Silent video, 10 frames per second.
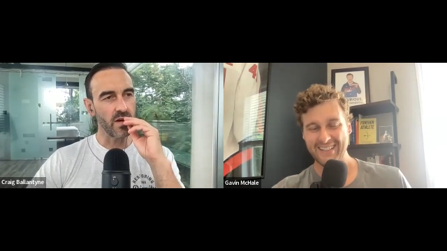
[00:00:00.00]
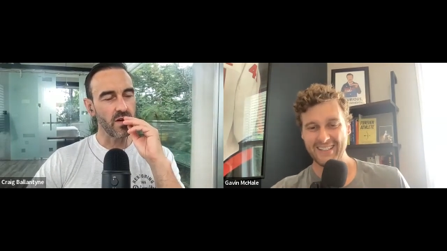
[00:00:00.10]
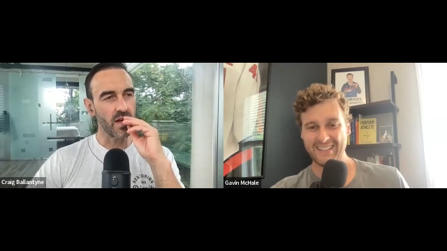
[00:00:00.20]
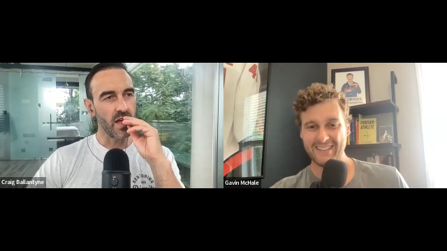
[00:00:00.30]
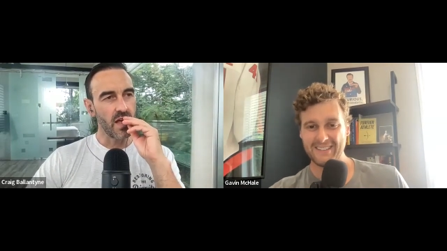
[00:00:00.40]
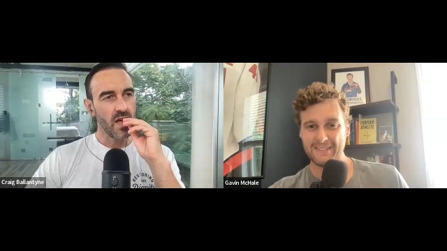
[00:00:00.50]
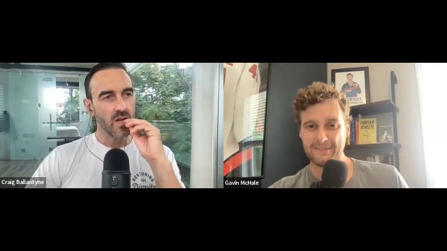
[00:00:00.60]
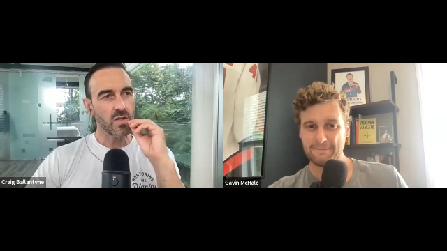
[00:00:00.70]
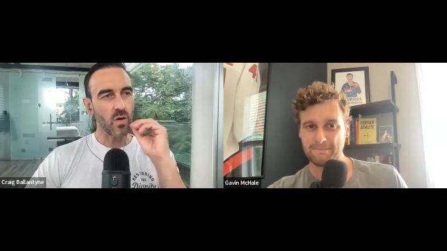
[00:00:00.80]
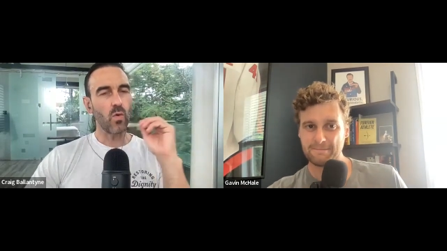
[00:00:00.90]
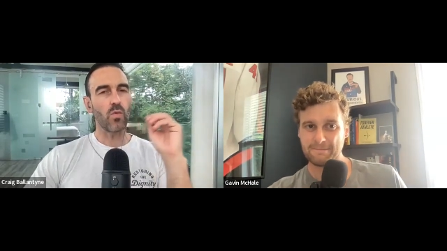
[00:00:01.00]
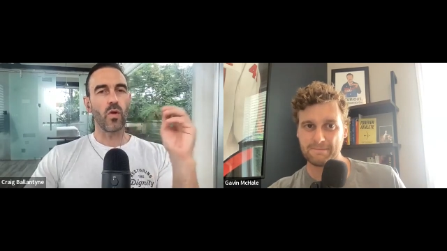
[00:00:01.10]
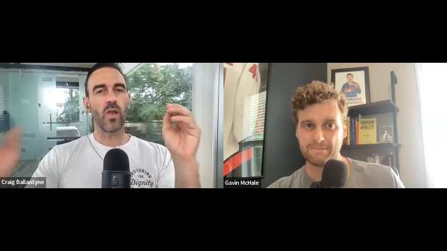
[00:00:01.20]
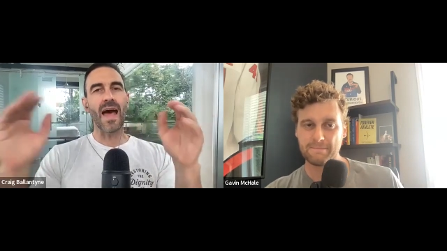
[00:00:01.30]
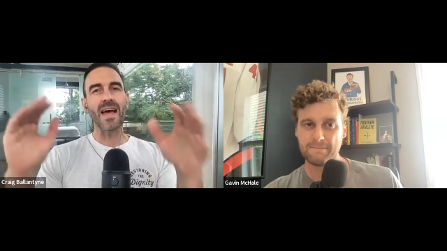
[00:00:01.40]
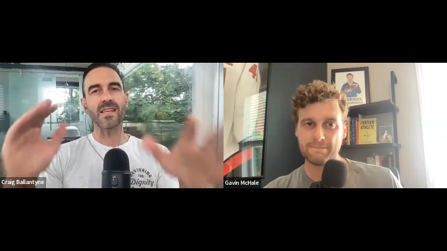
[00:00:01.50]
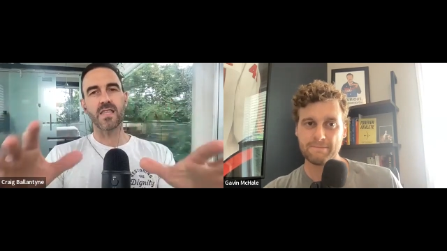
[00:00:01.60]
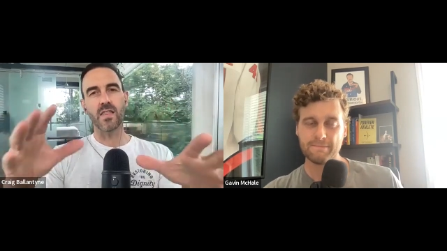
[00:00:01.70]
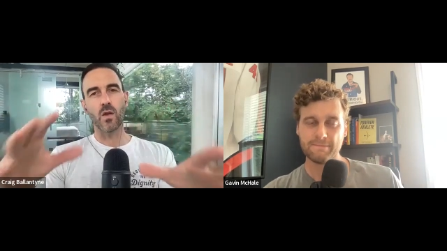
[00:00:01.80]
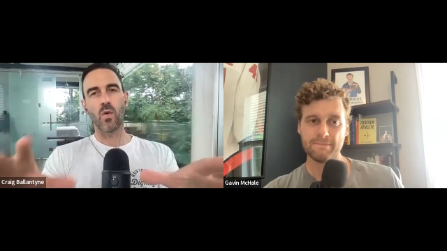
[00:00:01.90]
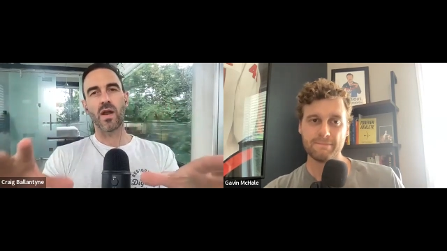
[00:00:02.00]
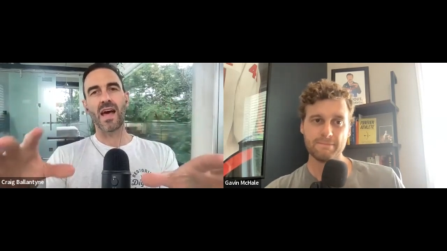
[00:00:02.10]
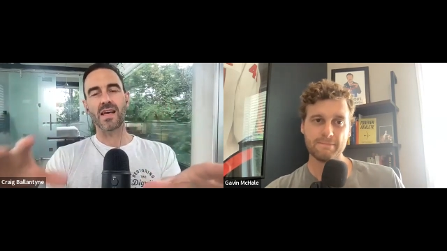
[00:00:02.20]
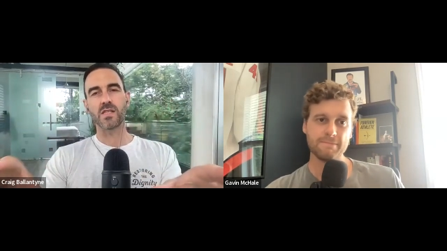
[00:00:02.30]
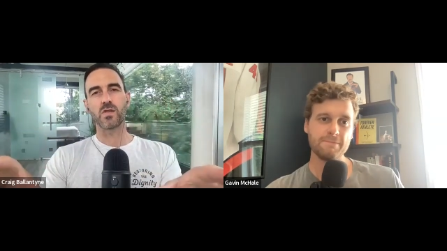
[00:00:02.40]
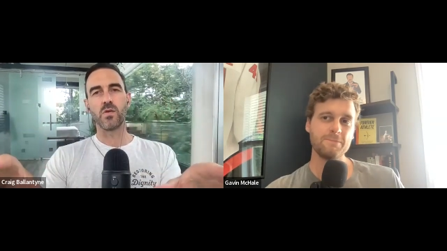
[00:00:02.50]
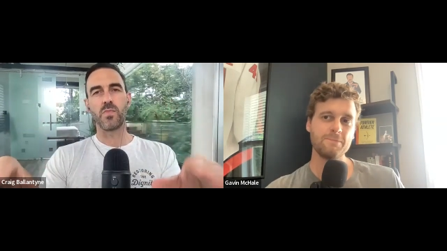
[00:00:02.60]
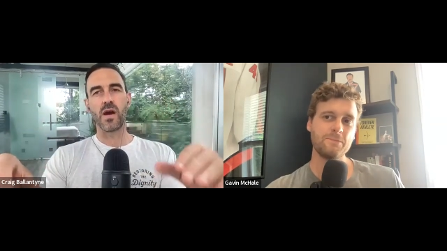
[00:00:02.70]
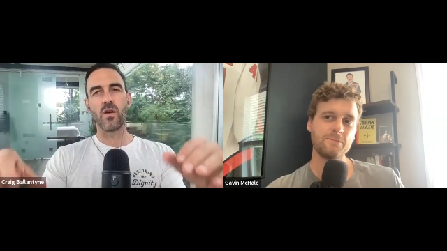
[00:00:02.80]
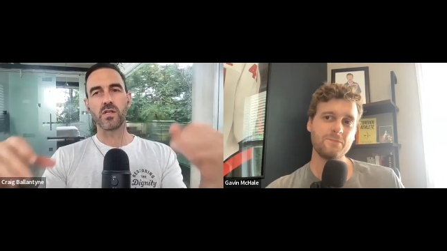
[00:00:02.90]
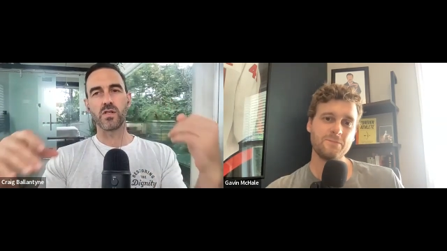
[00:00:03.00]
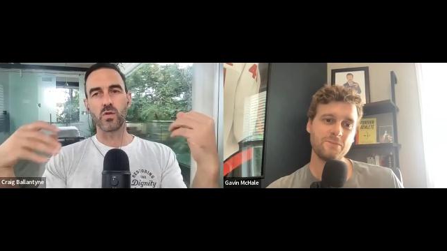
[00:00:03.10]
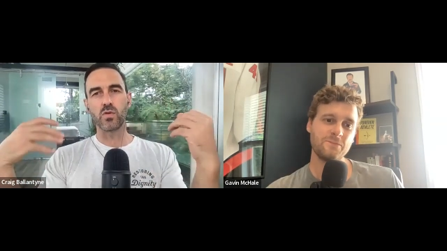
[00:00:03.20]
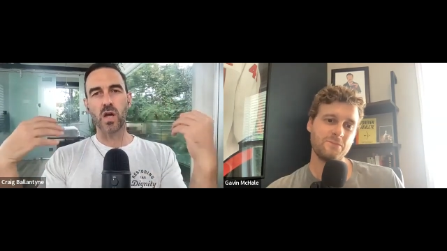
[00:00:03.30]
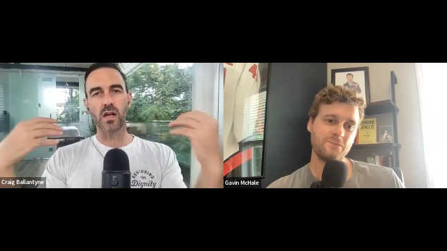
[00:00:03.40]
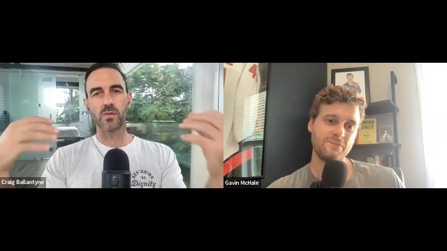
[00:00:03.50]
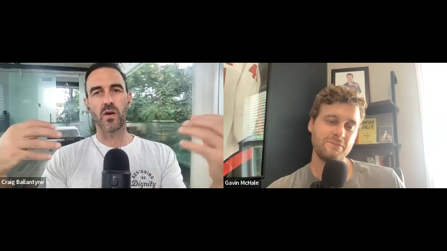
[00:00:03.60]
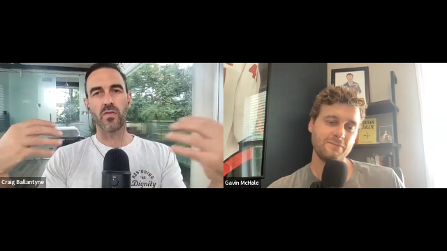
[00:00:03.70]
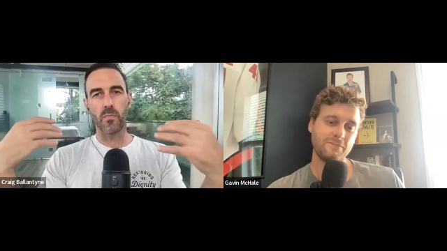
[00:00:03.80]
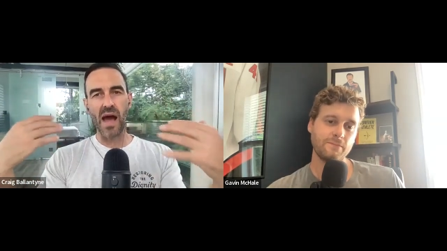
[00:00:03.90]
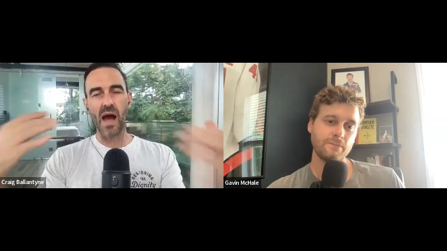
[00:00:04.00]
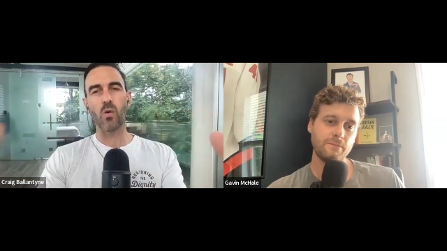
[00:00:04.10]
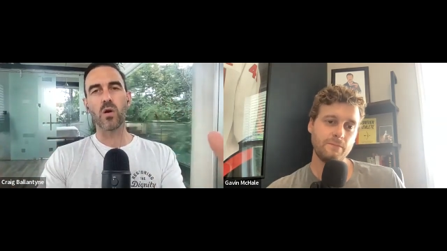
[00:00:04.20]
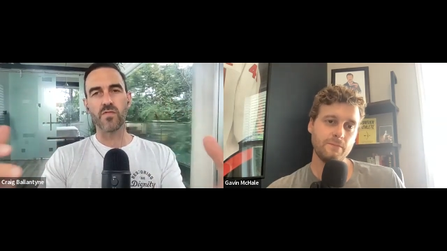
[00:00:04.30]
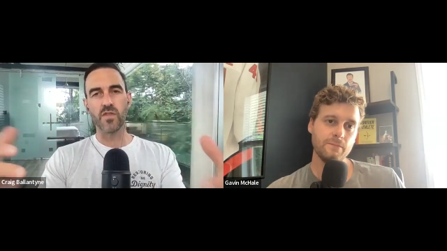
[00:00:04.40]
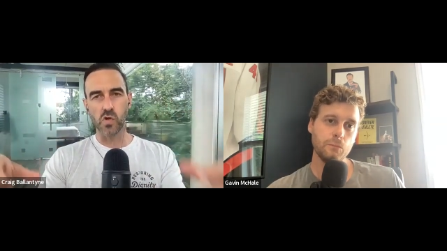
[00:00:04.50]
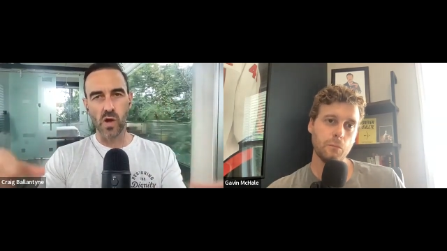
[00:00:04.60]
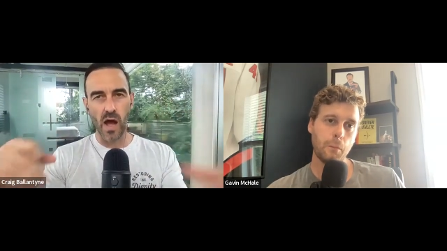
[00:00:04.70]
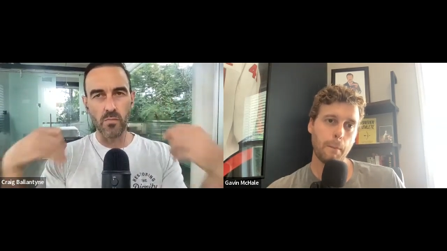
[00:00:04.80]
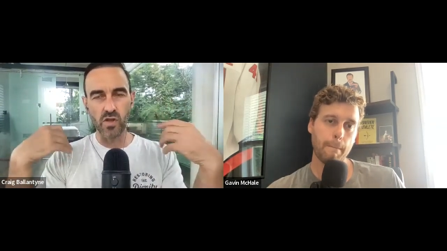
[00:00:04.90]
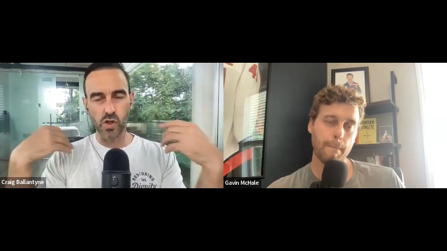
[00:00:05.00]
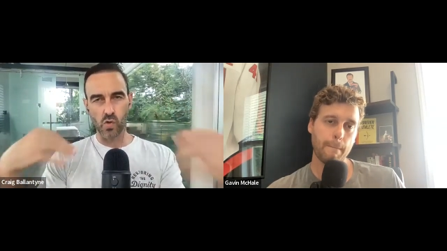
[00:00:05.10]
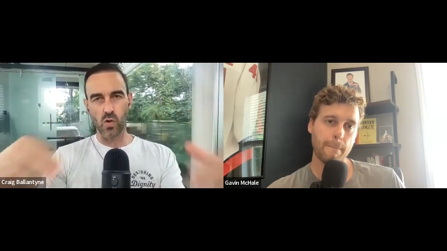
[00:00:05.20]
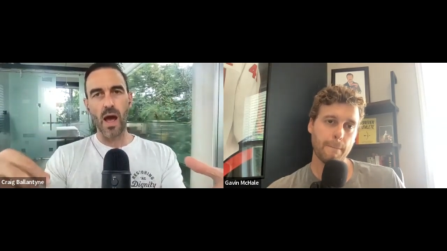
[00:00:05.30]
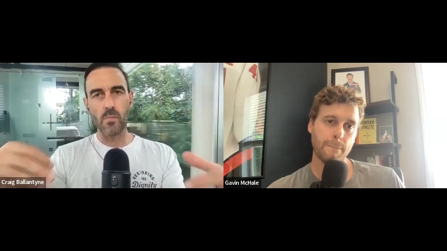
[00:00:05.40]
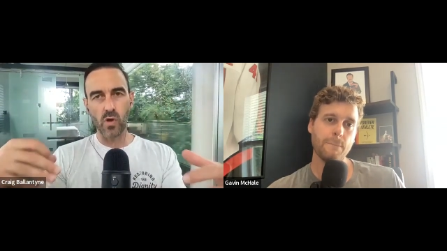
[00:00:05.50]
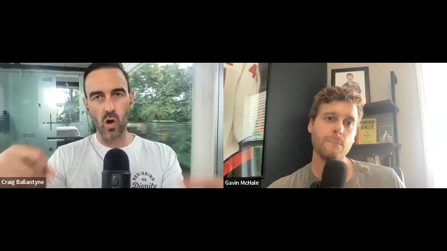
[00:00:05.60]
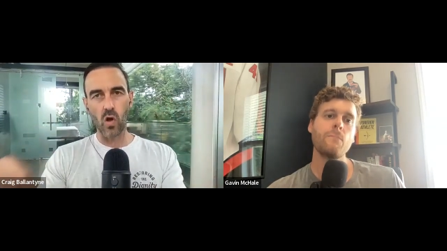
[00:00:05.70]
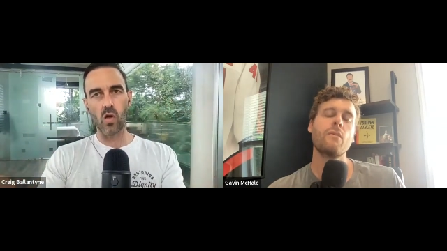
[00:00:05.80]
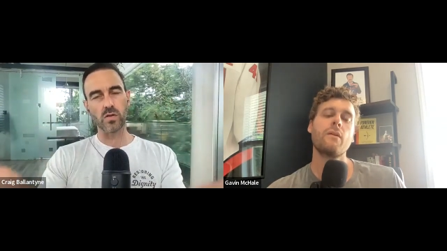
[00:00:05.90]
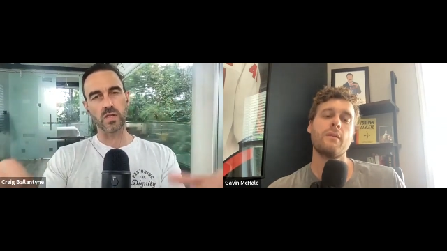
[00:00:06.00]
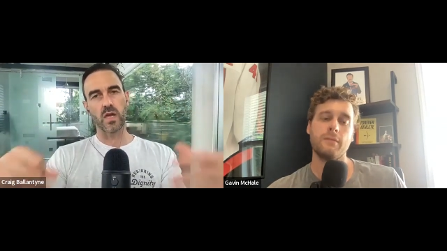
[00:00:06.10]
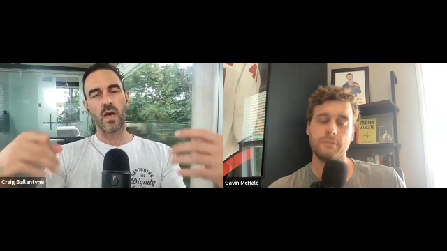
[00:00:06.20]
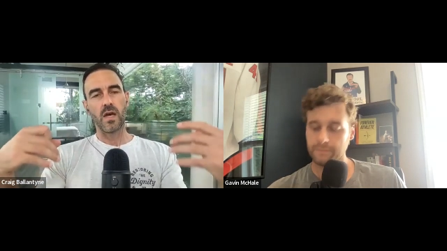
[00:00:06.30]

Speaker 1: And so the last thing that I want to ask you about is you talked about the power of the tribe. The tribe calls.